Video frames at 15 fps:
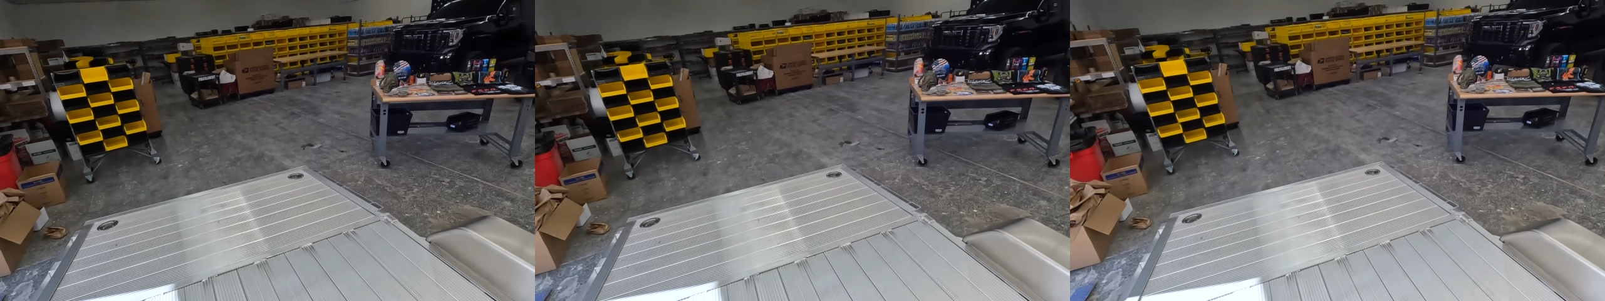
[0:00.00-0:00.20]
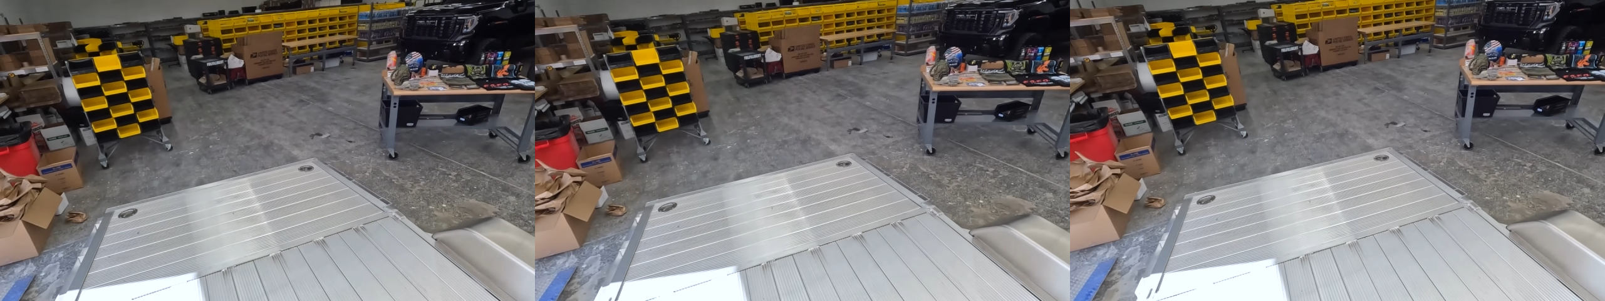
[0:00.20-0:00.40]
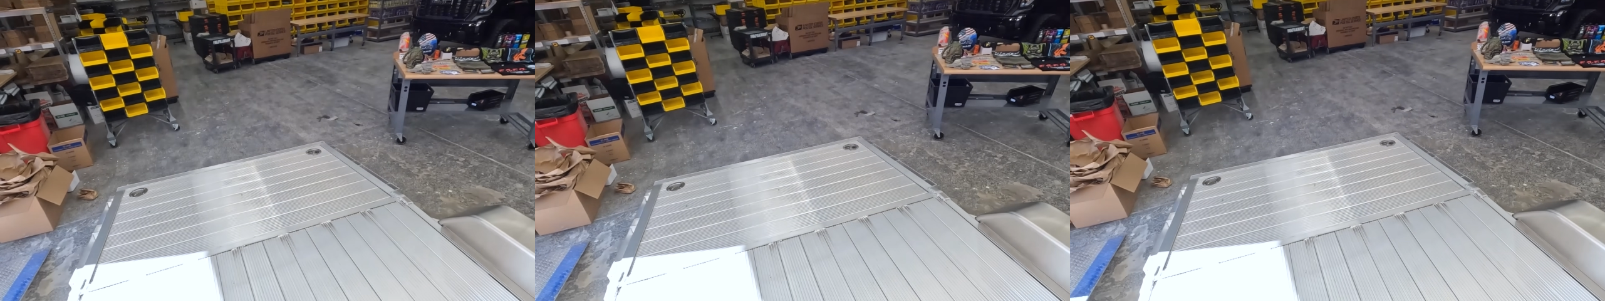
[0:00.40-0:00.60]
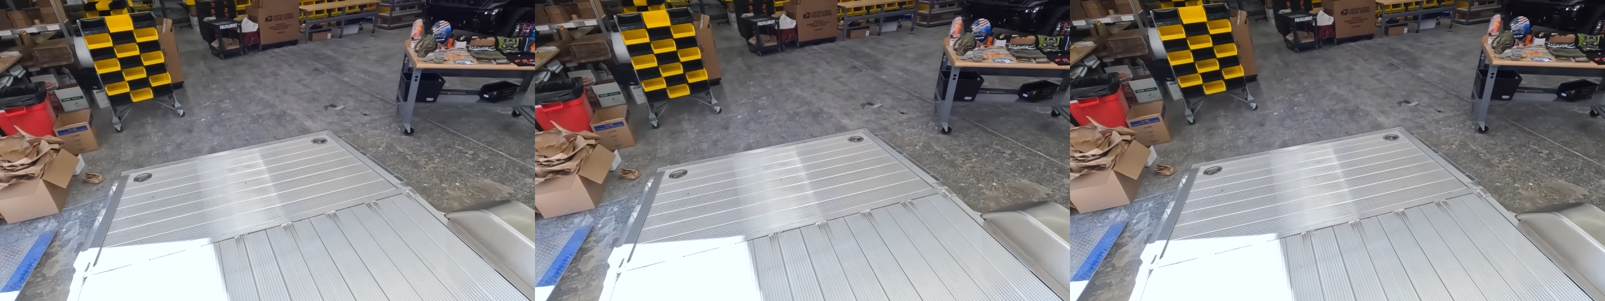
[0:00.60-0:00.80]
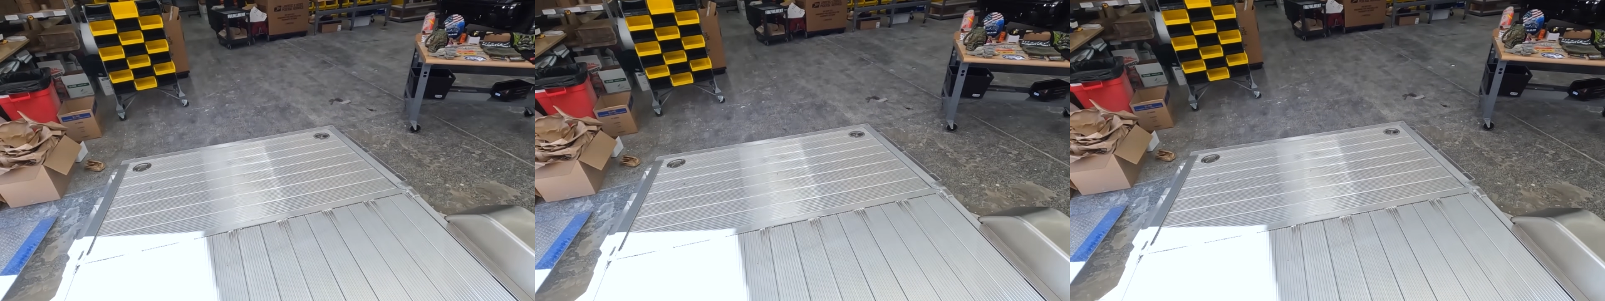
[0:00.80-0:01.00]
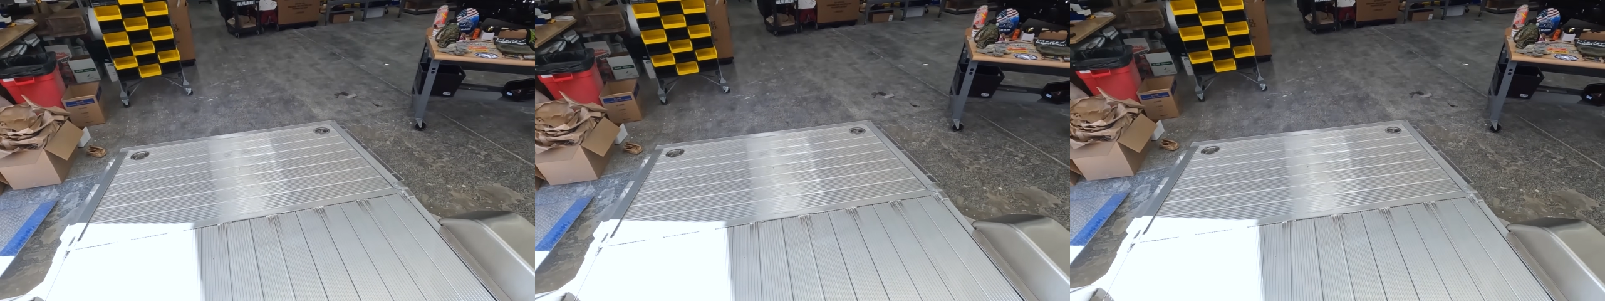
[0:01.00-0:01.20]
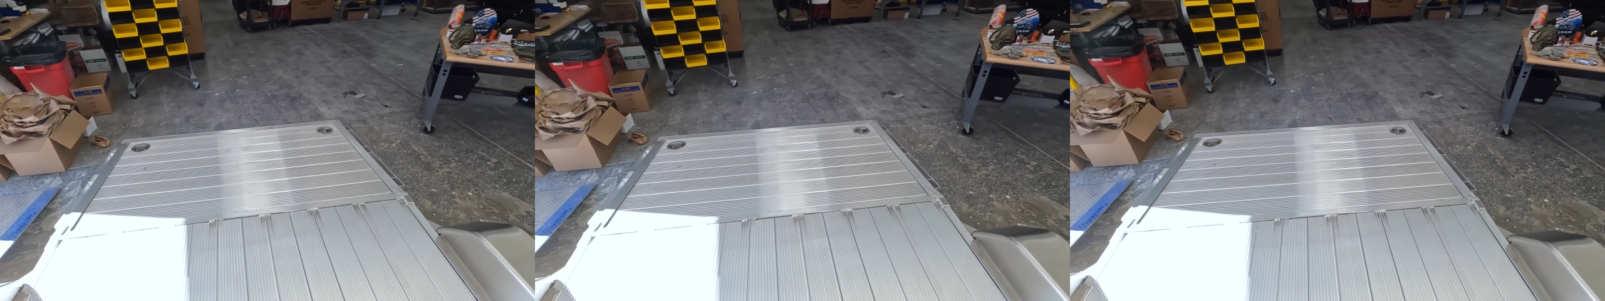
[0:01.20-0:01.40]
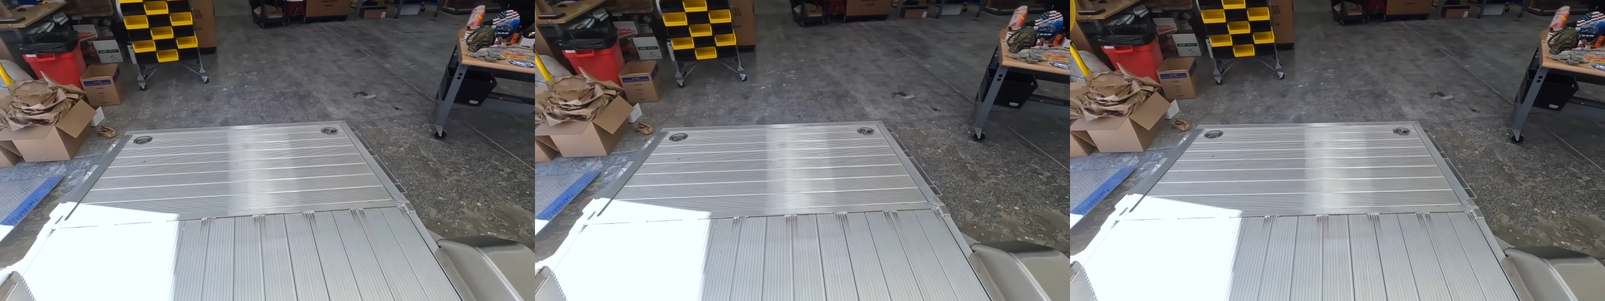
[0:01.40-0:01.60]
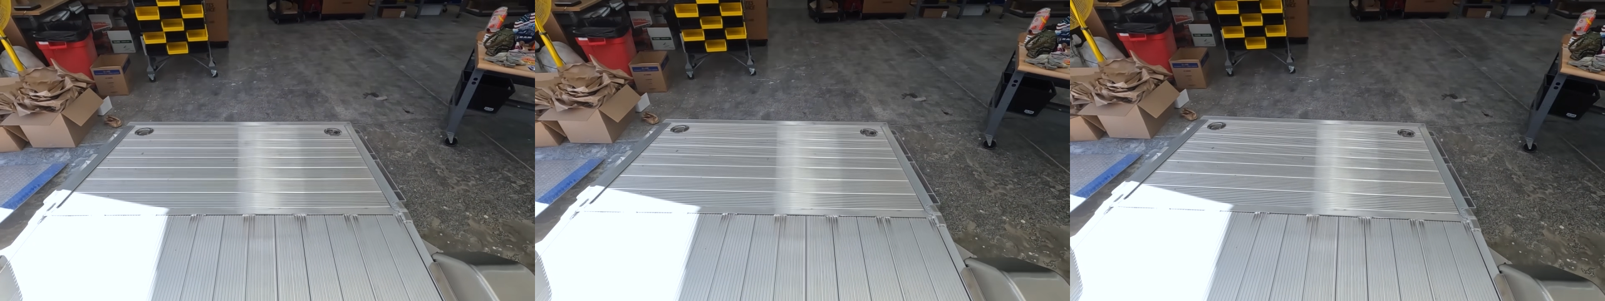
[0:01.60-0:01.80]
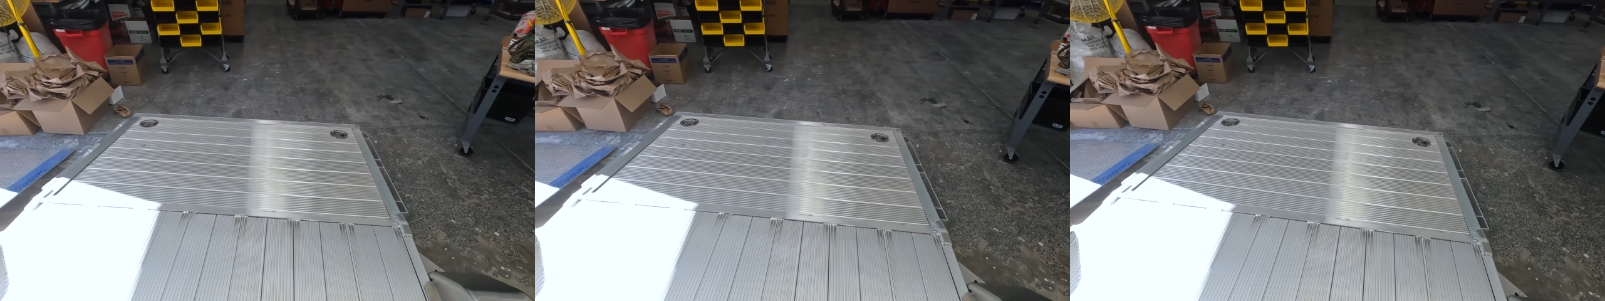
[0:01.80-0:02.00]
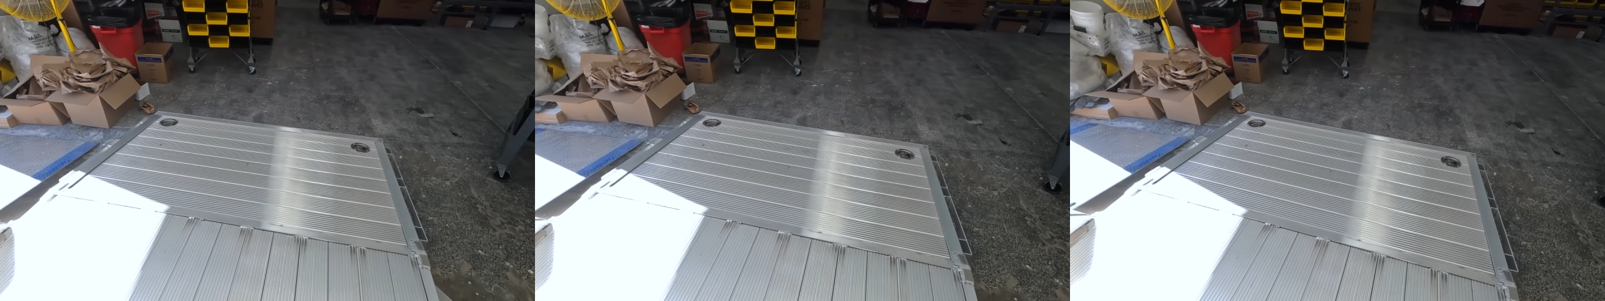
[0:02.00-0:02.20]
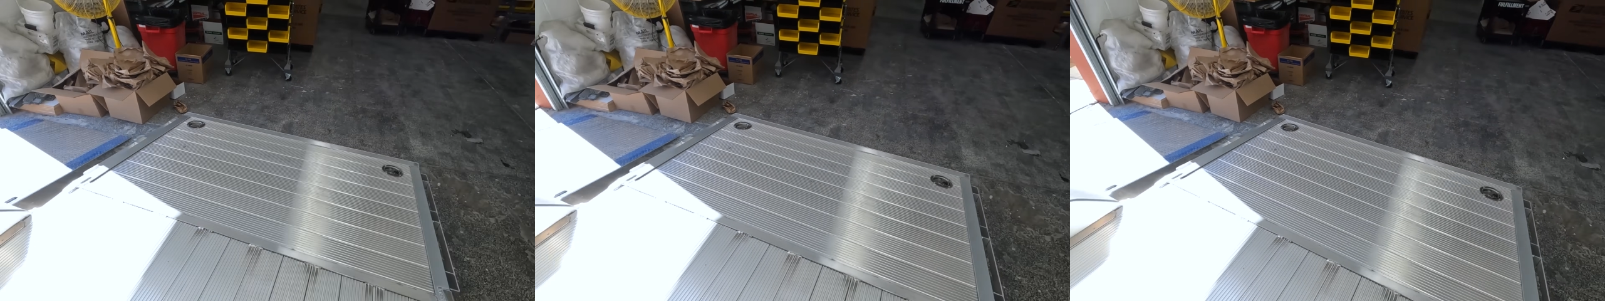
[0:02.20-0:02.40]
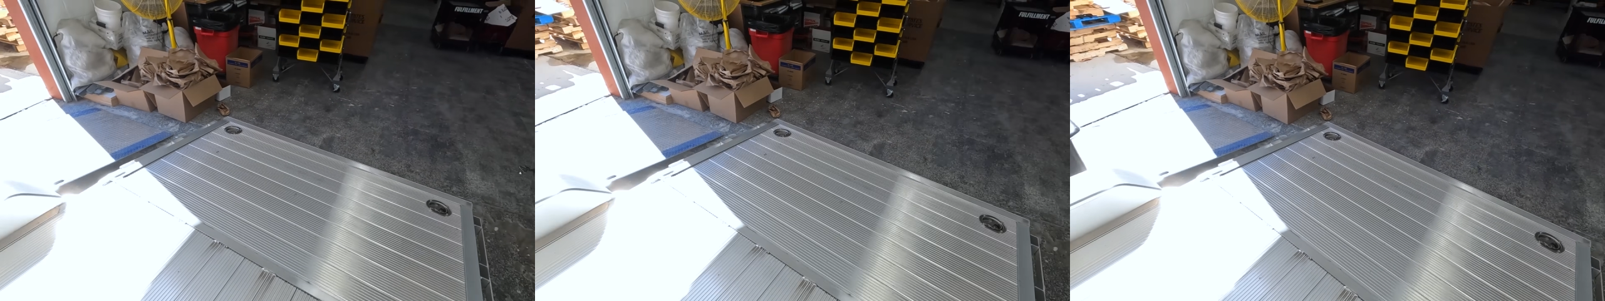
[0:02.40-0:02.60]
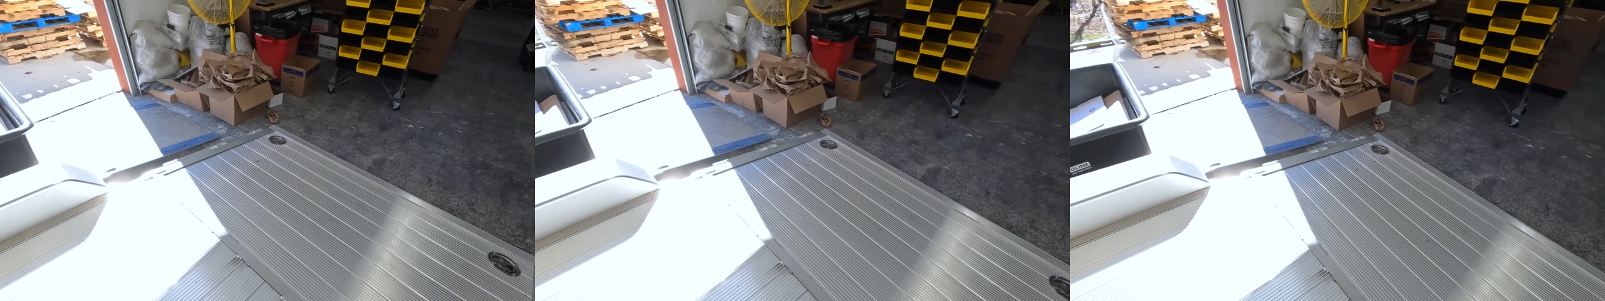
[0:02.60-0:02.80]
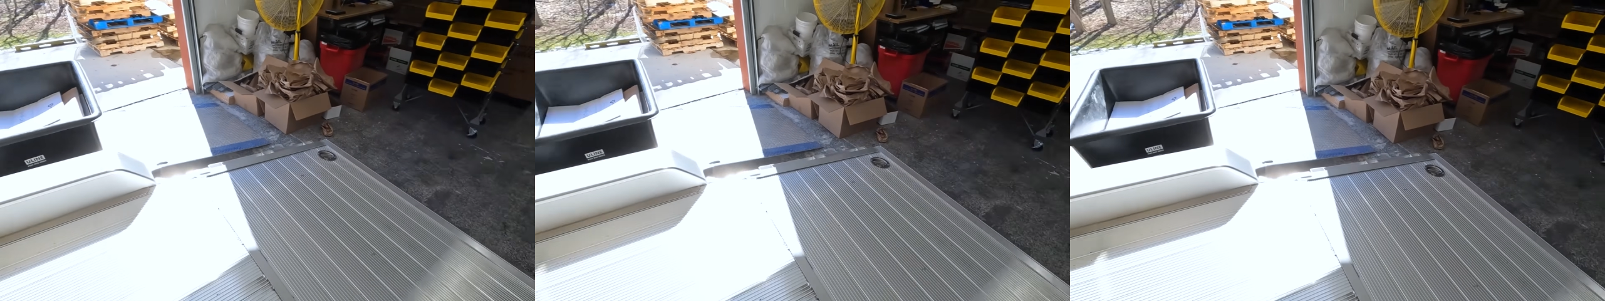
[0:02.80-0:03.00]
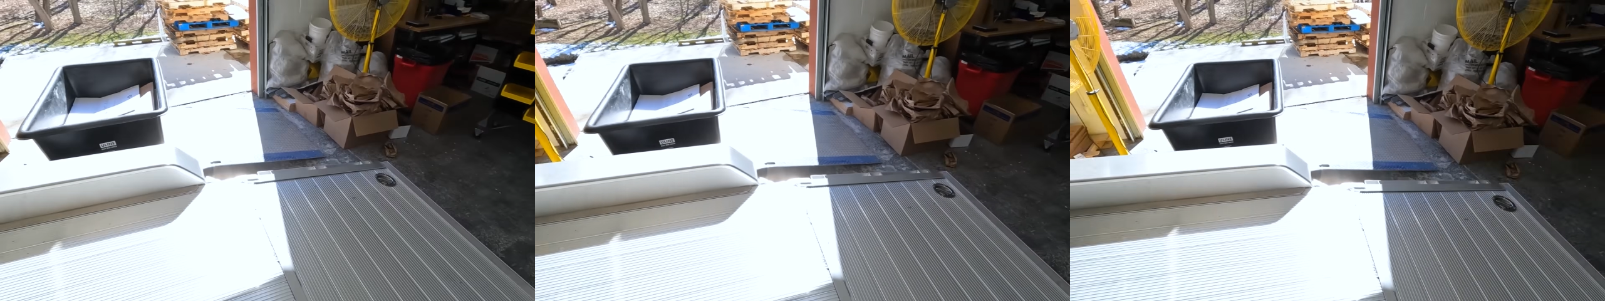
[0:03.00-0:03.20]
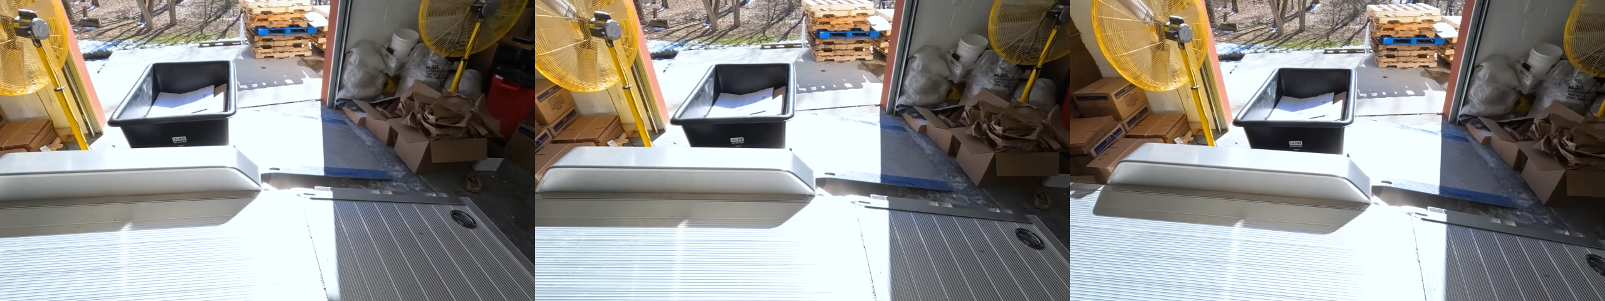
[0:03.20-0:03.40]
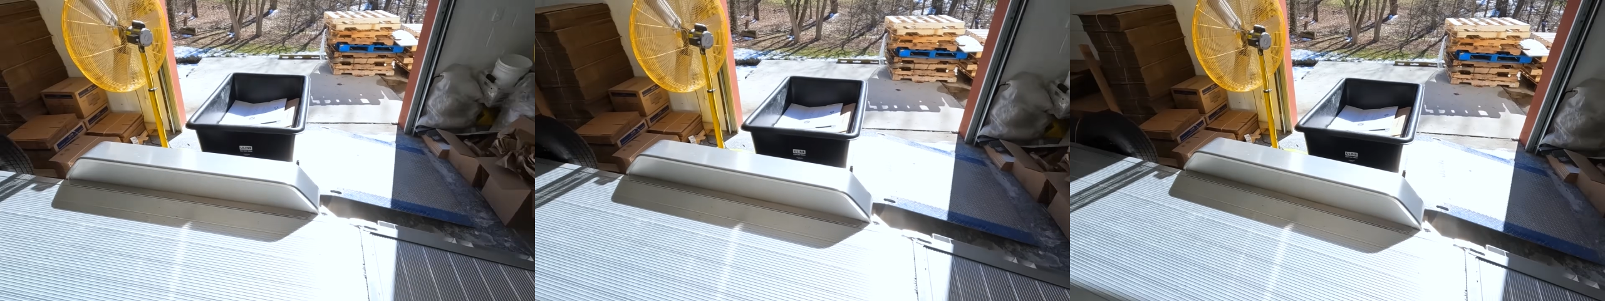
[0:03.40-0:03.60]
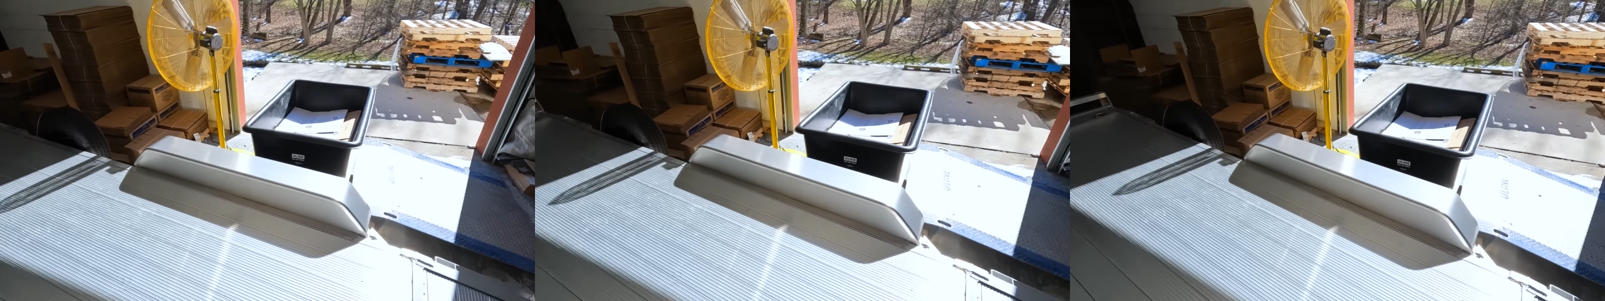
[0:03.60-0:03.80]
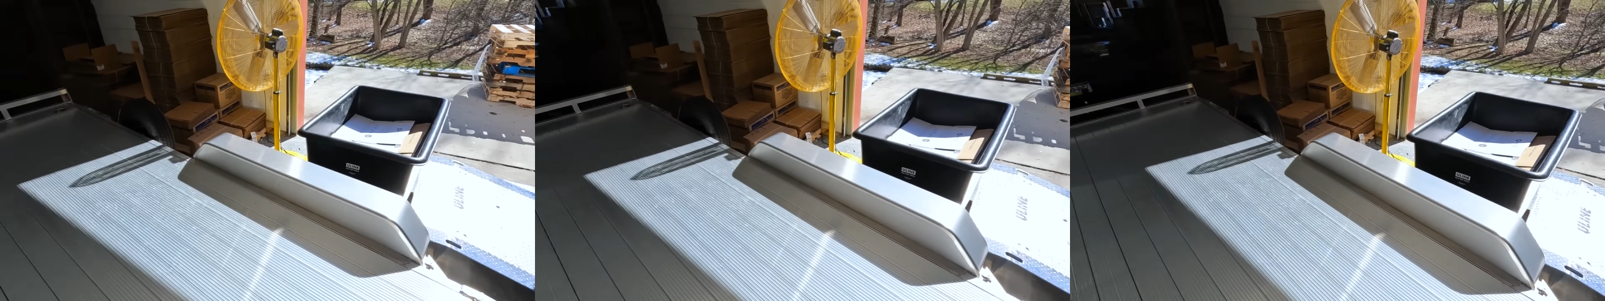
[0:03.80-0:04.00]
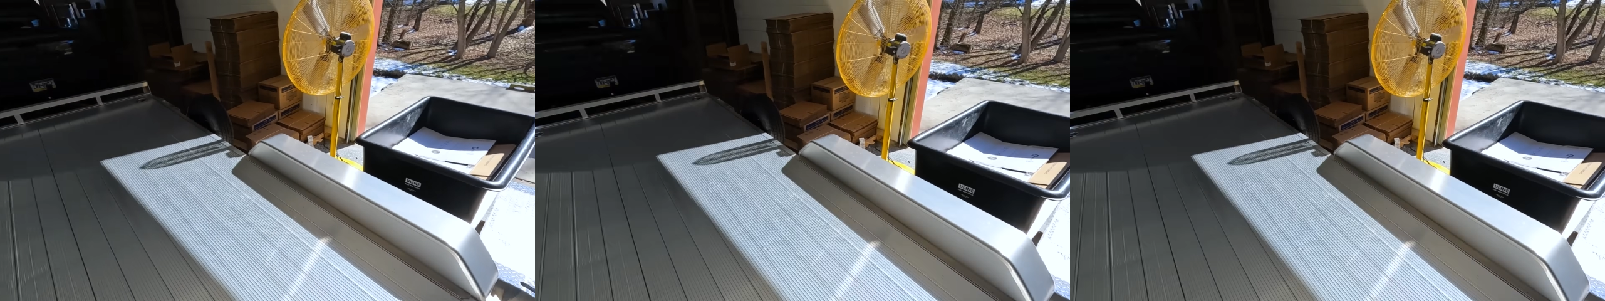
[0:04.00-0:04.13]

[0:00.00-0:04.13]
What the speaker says: [unreadable: no face in view]